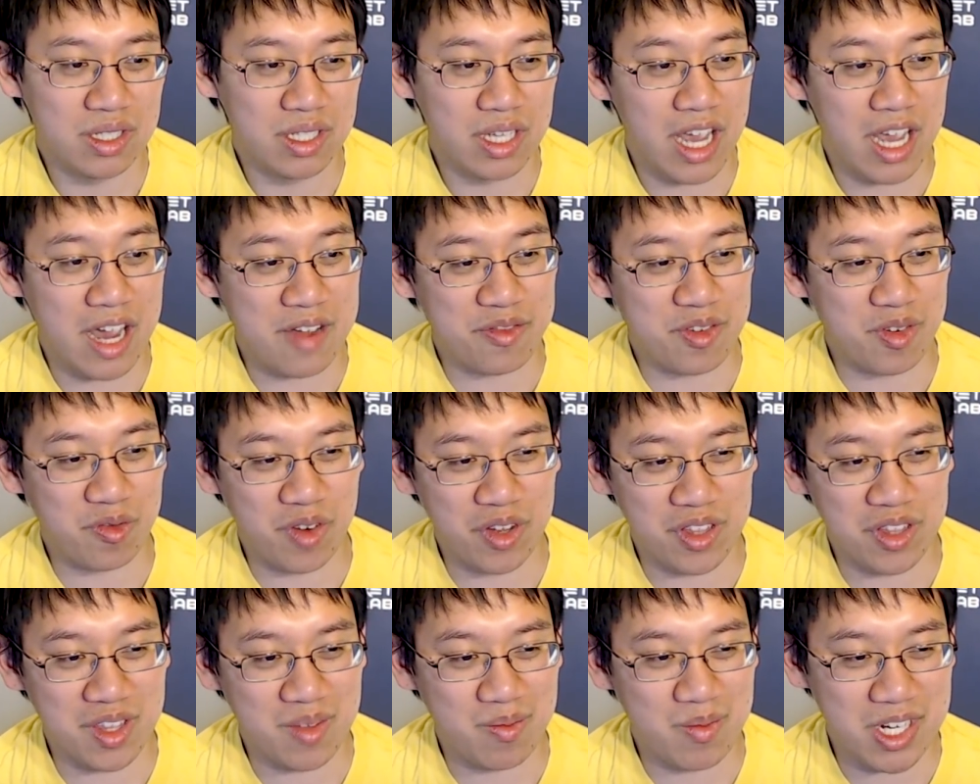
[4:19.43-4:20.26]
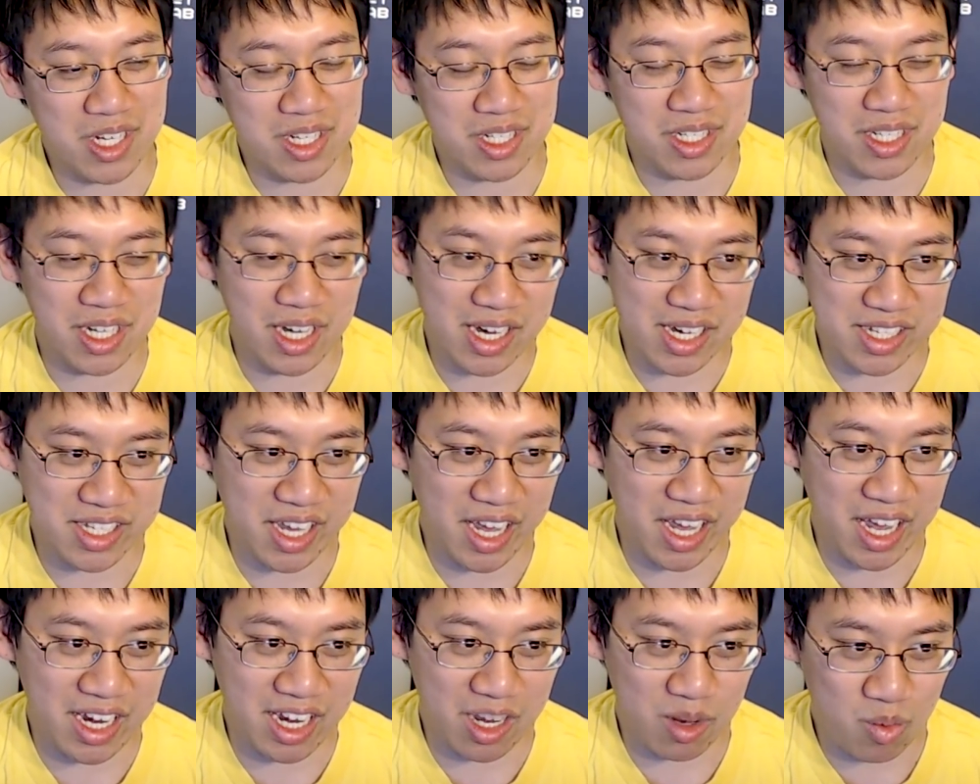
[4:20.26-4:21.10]
After a friendly minion dies,
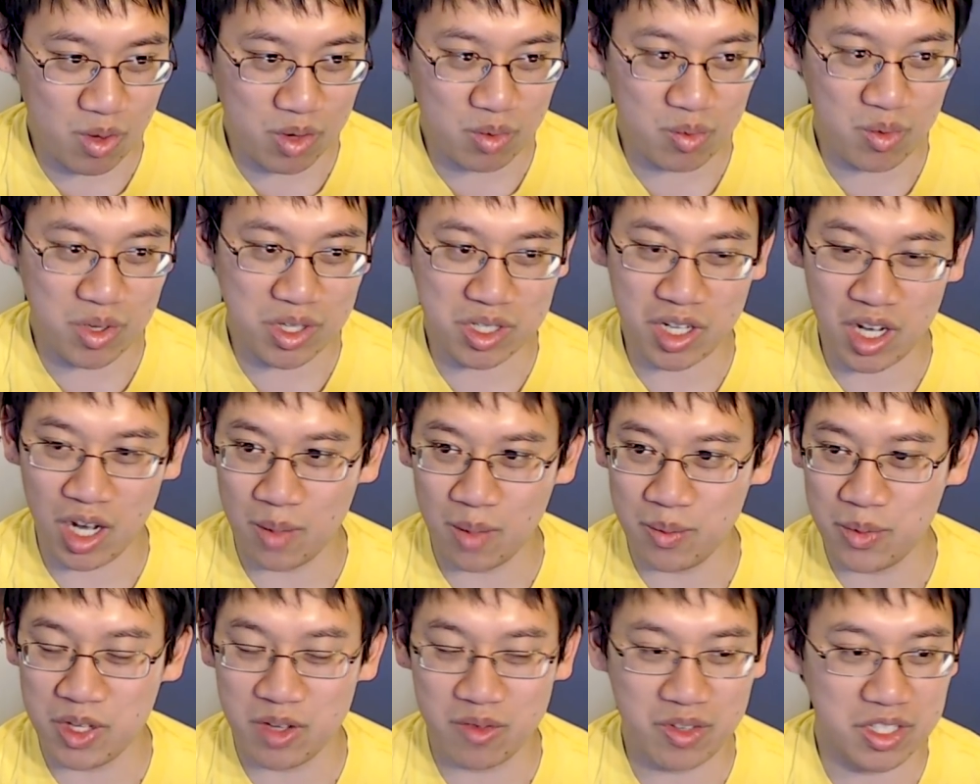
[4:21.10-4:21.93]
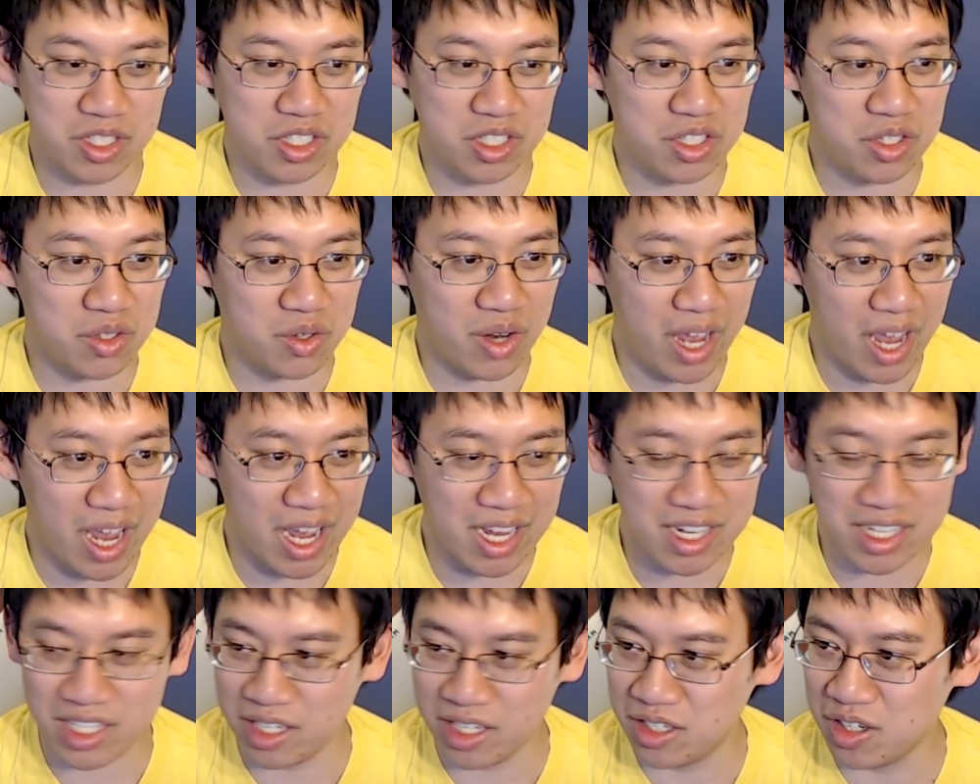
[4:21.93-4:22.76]
add a 1 1 copy of it to your
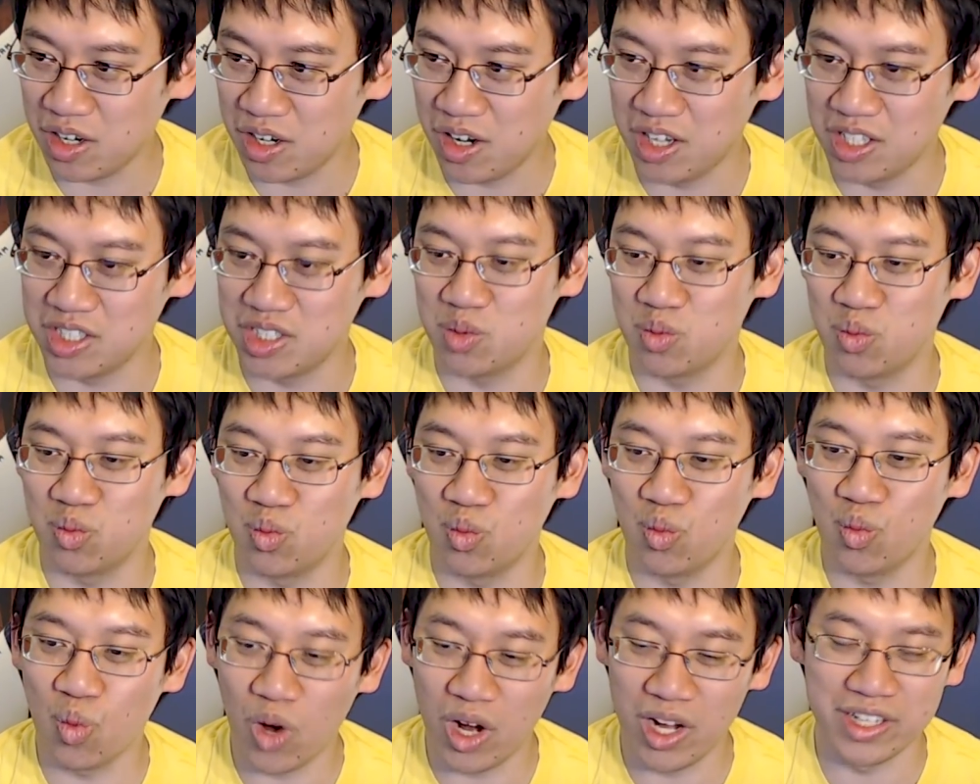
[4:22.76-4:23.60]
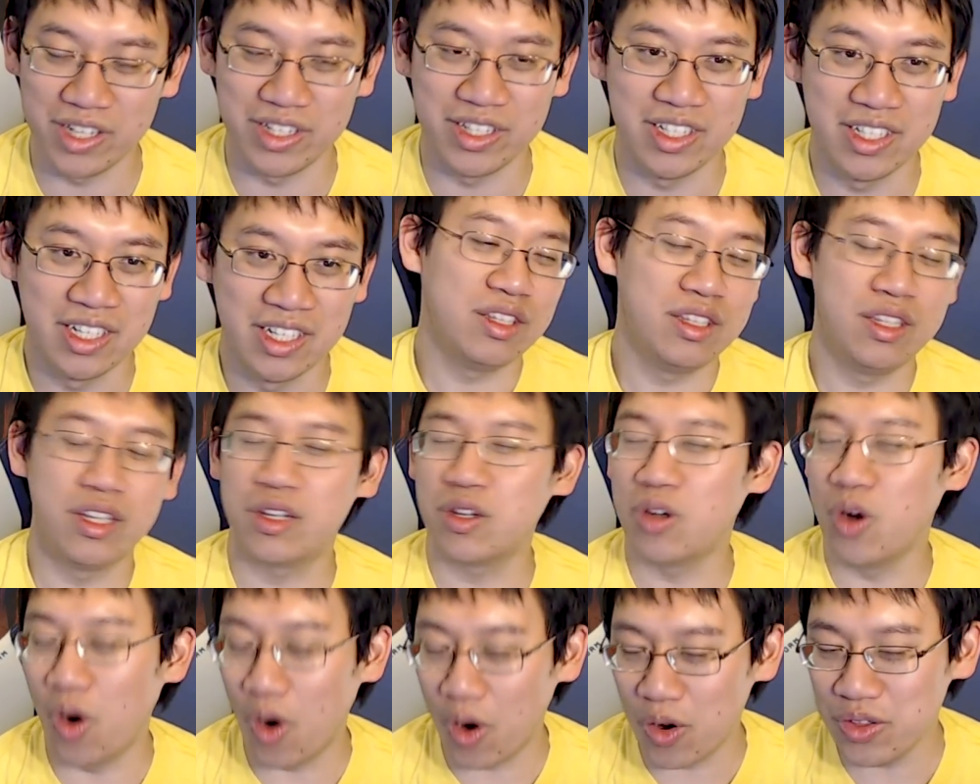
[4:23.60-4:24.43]
hand. It costs 1. The
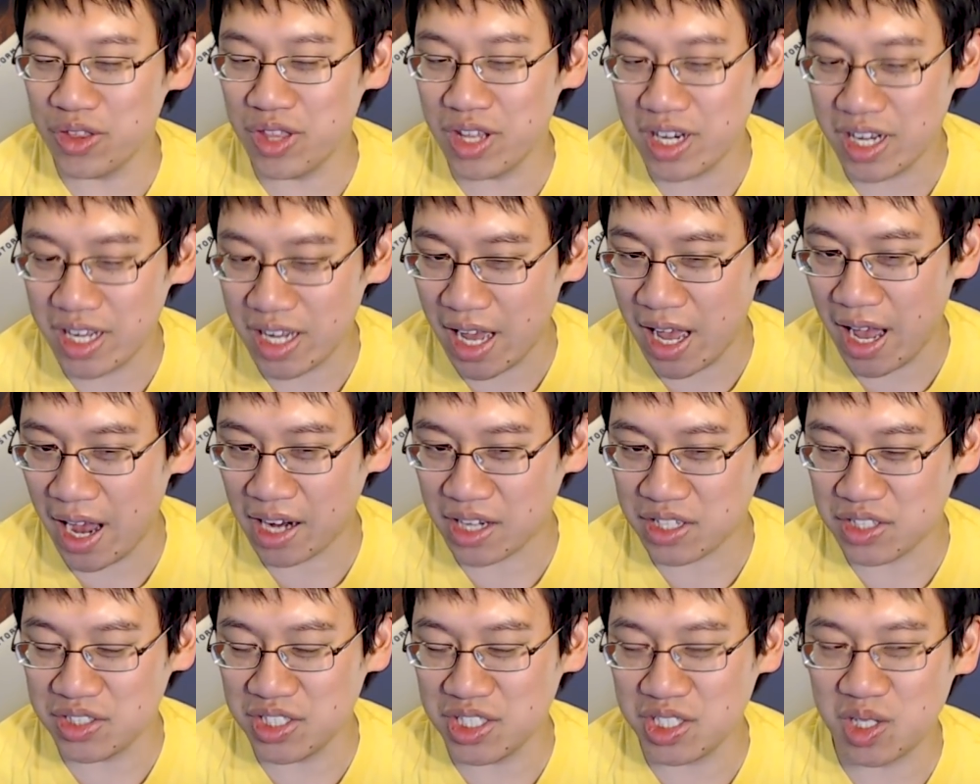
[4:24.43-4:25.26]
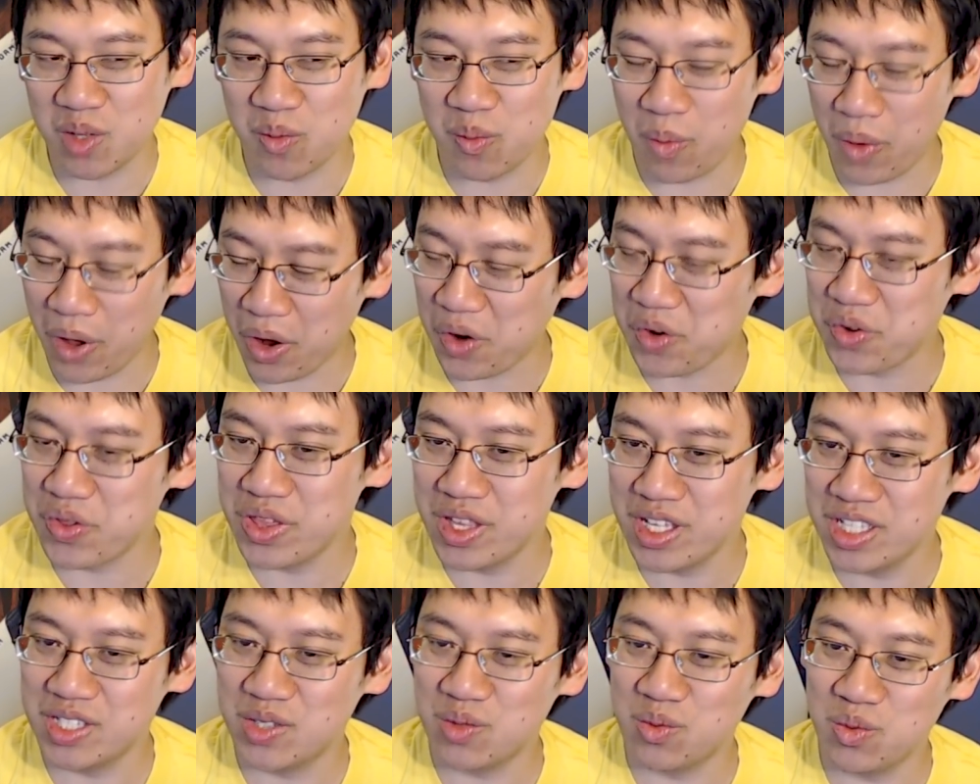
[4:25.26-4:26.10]
card that I actually compared
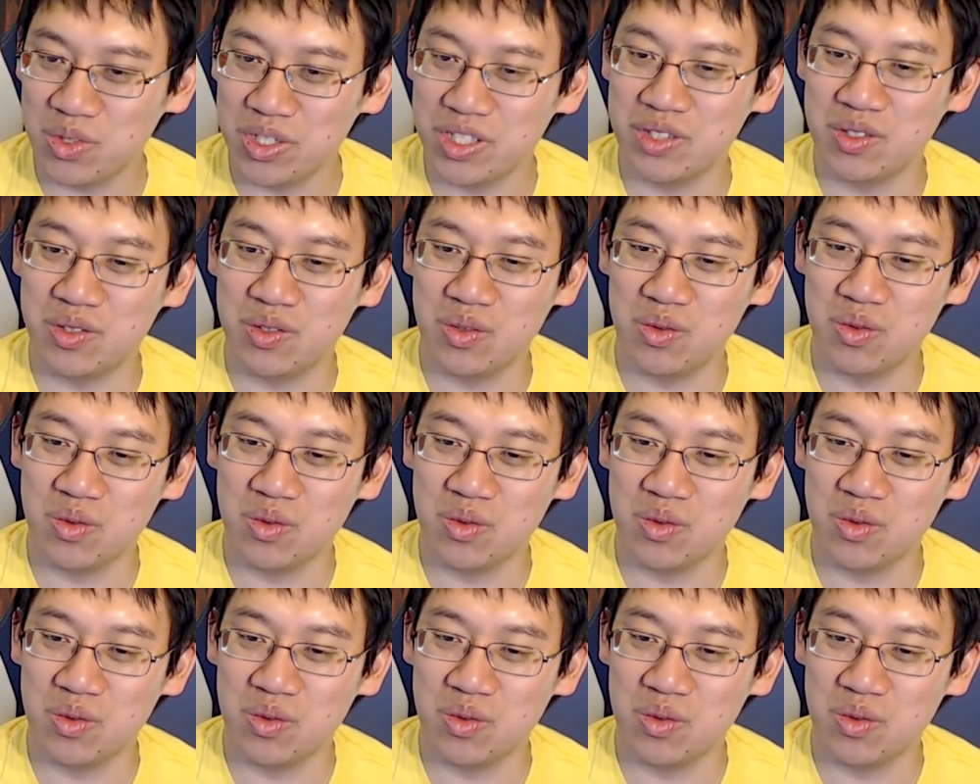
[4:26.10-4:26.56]
this with,